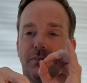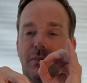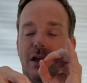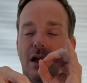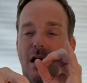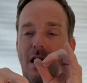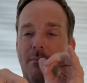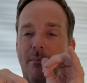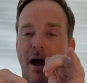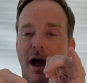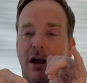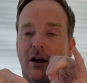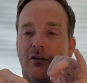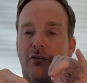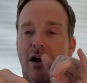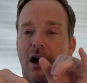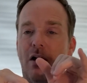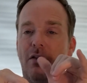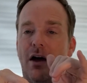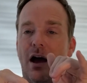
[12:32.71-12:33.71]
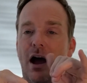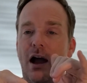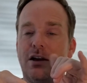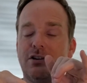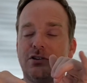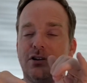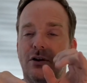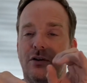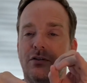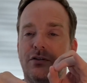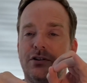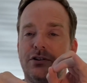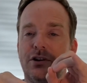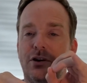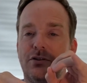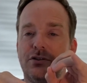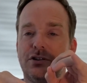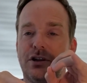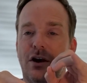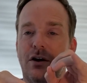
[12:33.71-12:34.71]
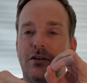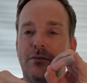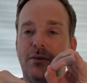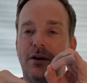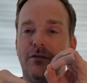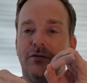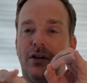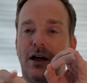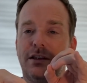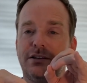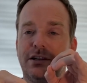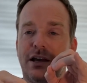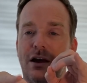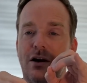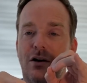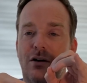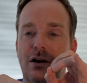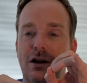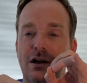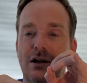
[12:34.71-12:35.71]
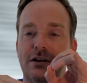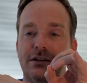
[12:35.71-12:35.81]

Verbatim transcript: okay, back around the highest note of the Do scale, the B flat scale.